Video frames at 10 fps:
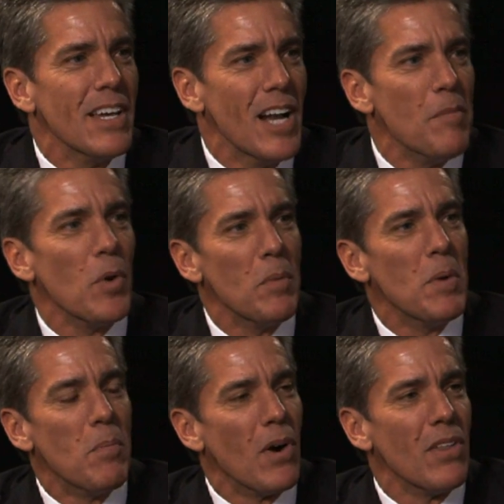and I'm going to
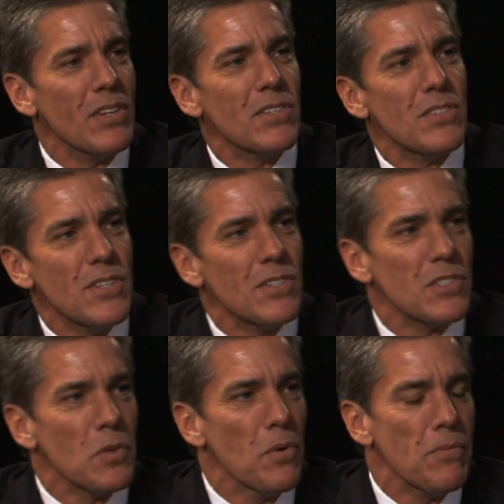be part of these
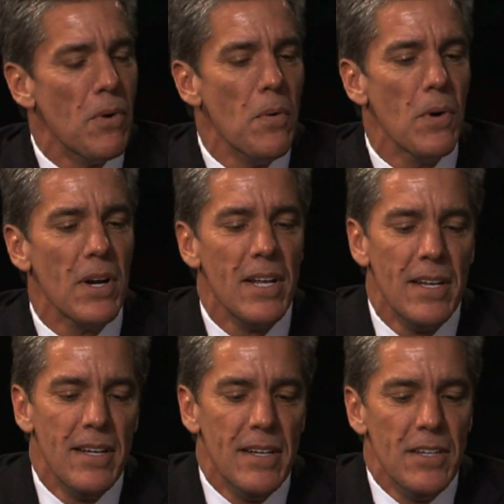decisions going forward,
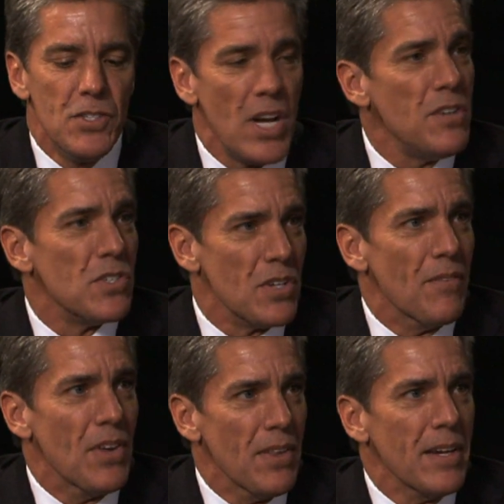changes
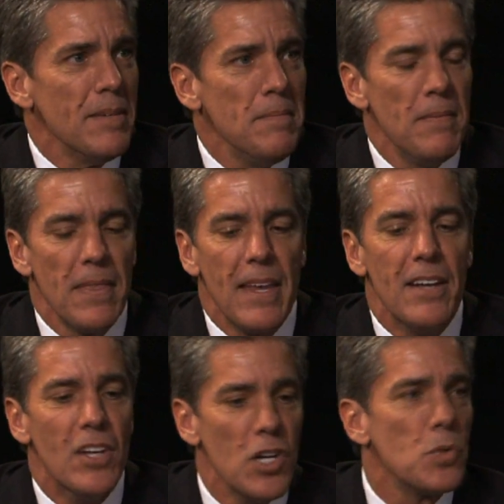everything.
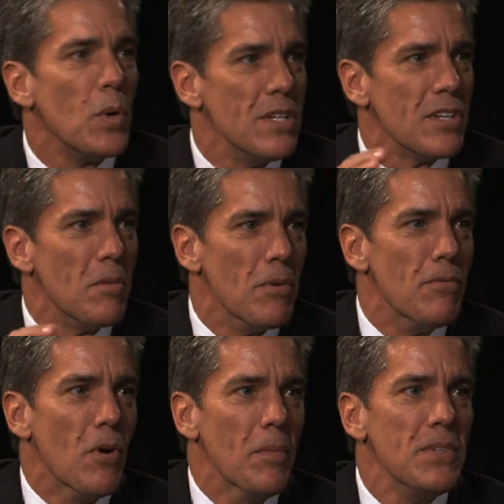It does raise our
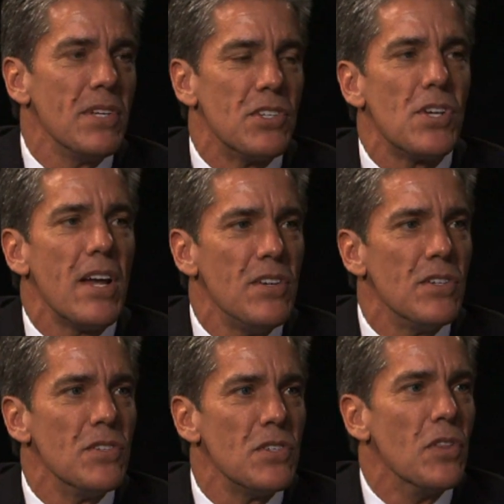performance. It
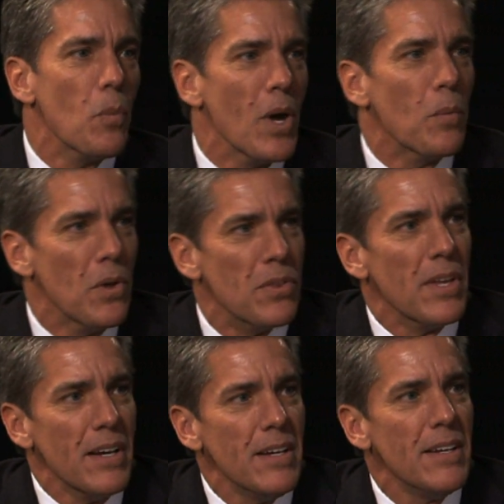changes the way we
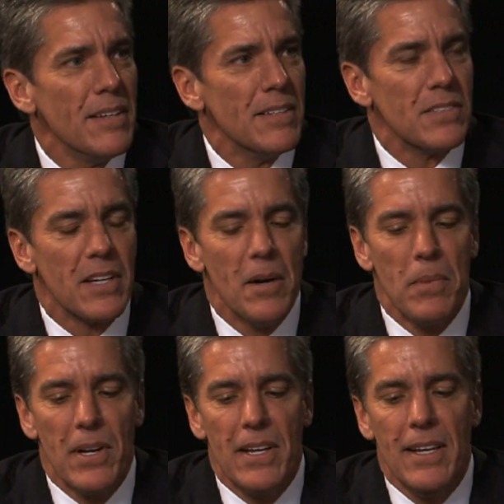think as a
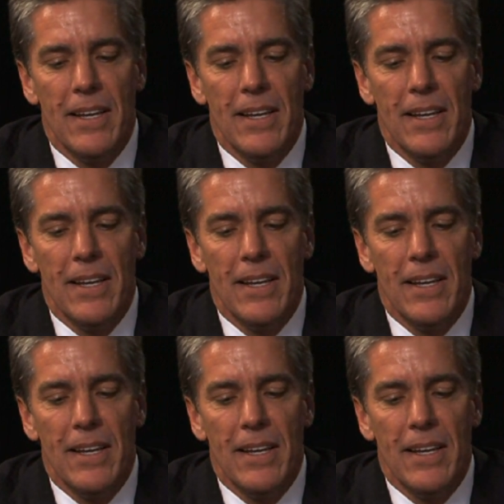company.